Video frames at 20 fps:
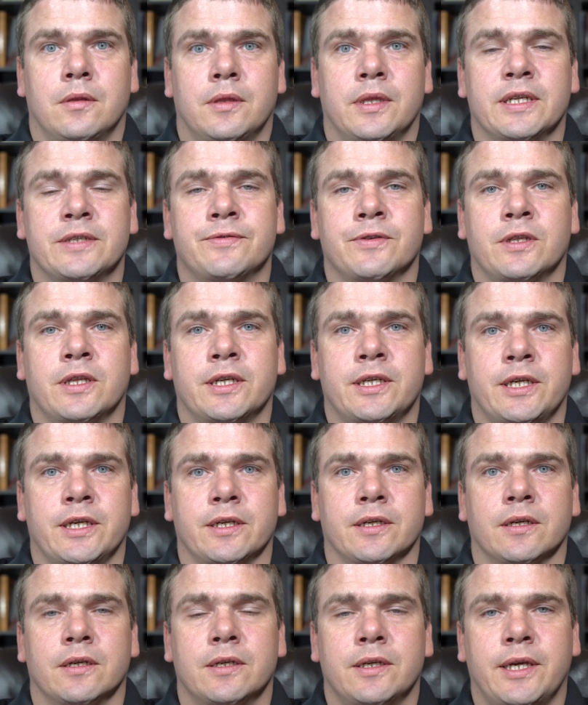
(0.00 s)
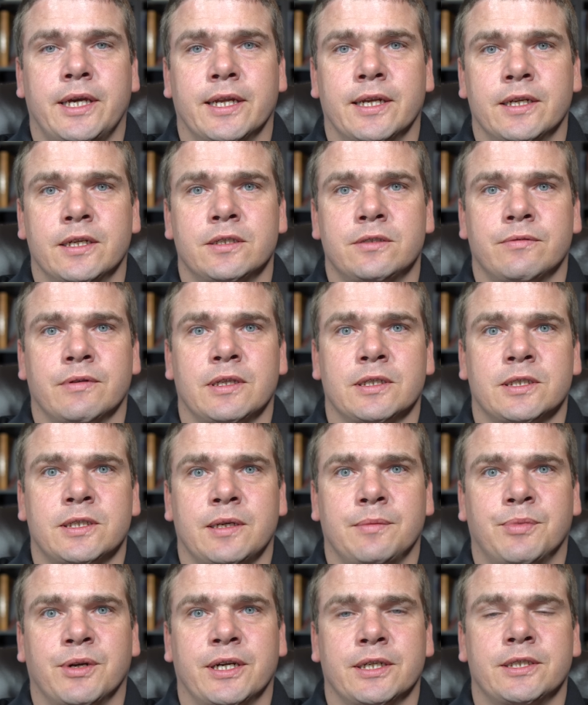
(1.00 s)
Thanks for clicking. Canada's real
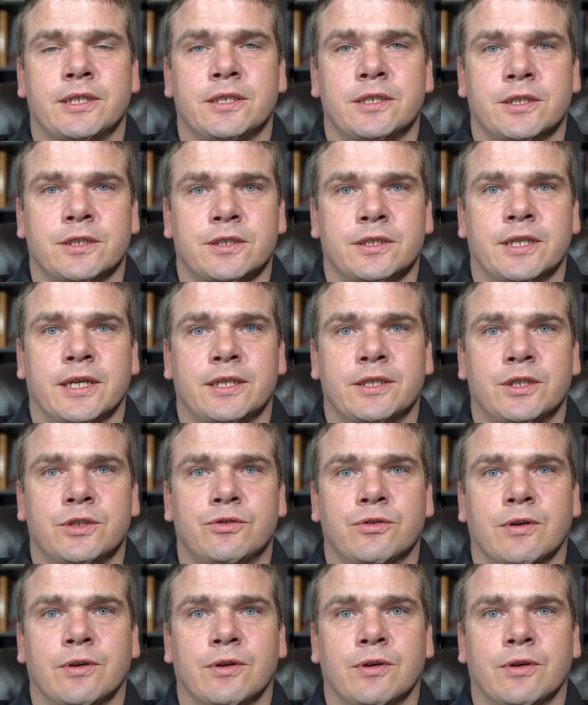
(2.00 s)
estate prices are set to